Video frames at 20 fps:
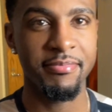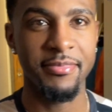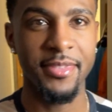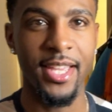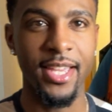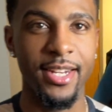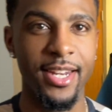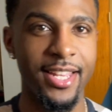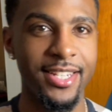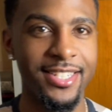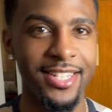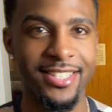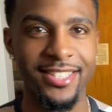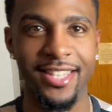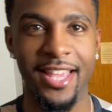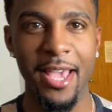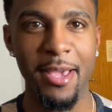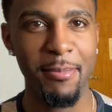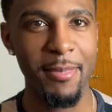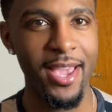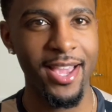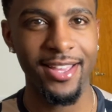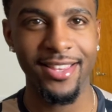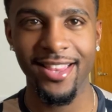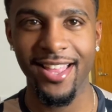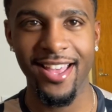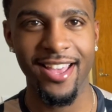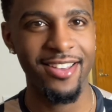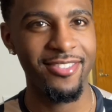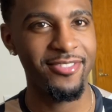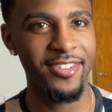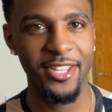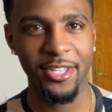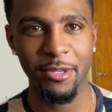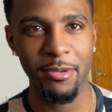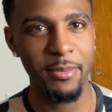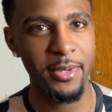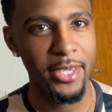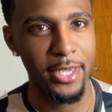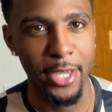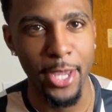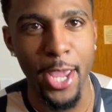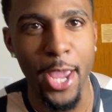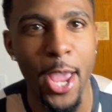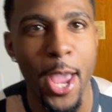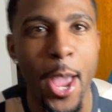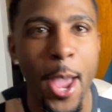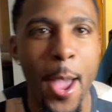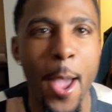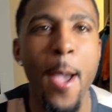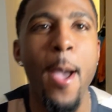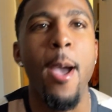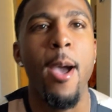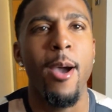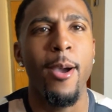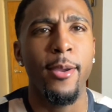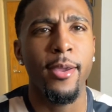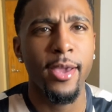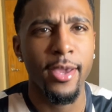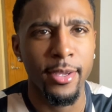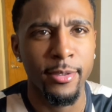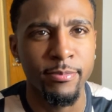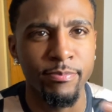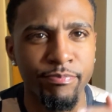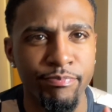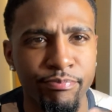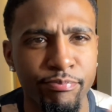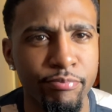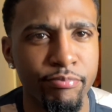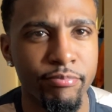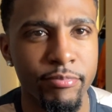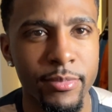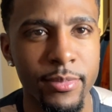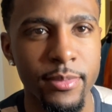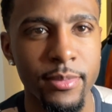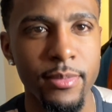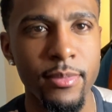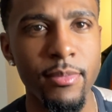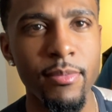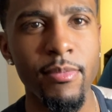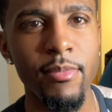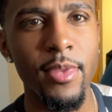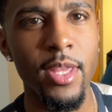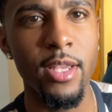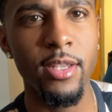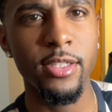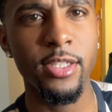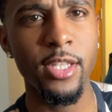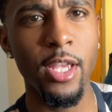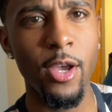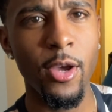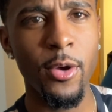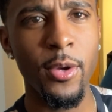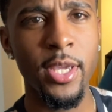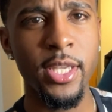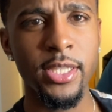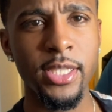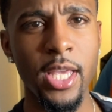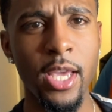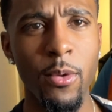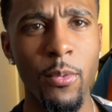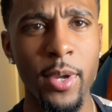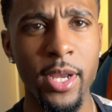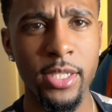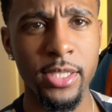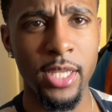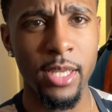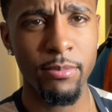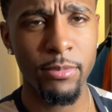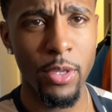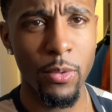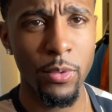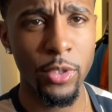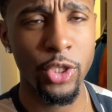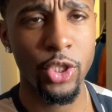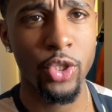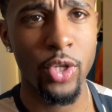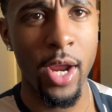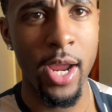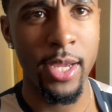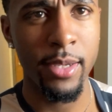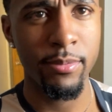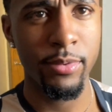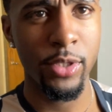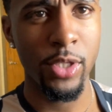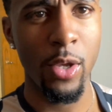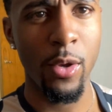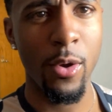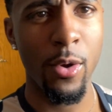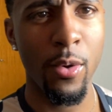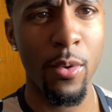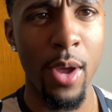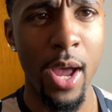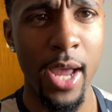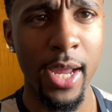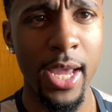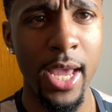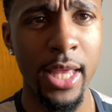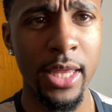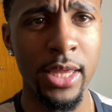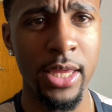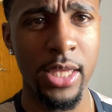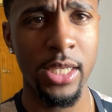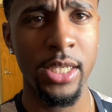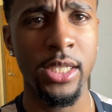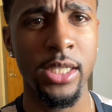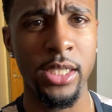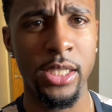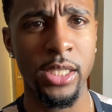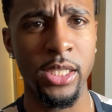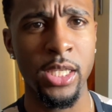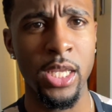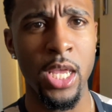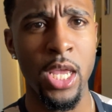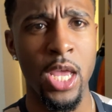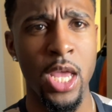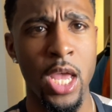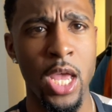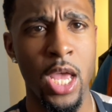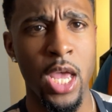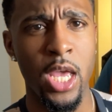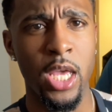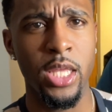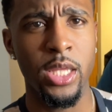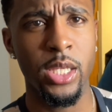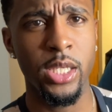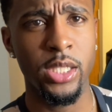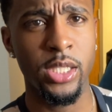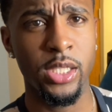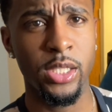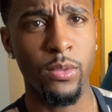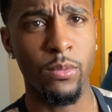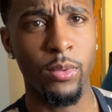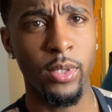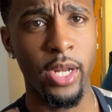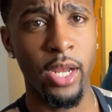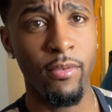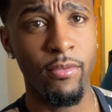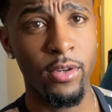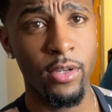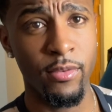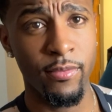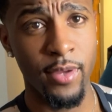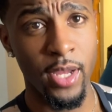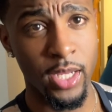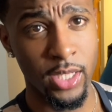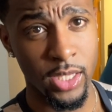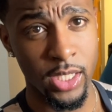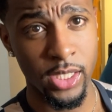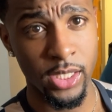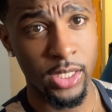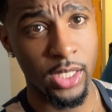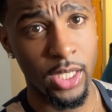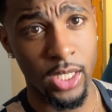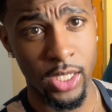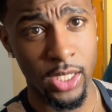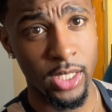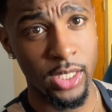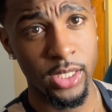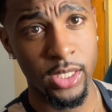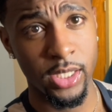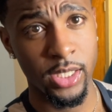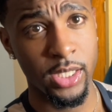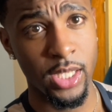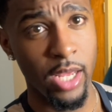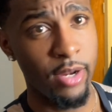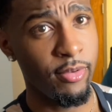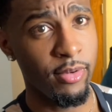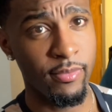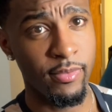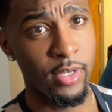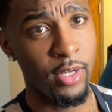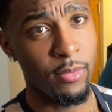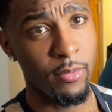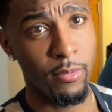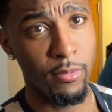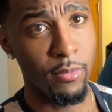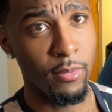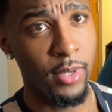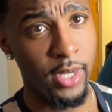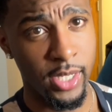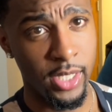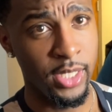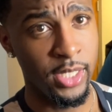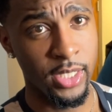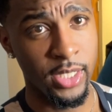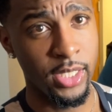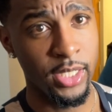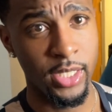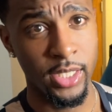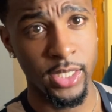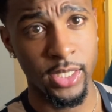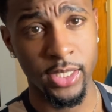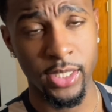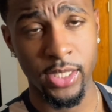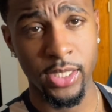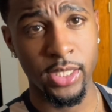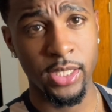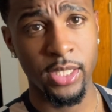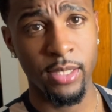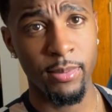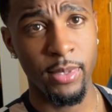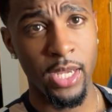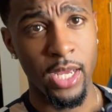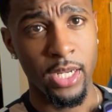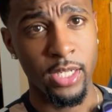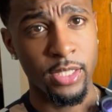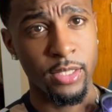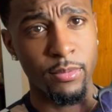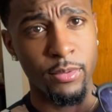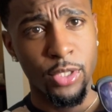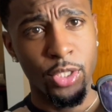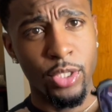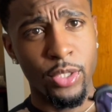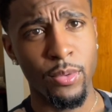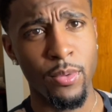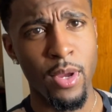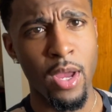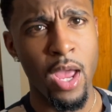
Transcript: And they just came back alive. Fuck you me. Okay. So he said wear something with stripes. So I got this, this, whatever the fuck this is. I don't even know what it is, to be honest with you.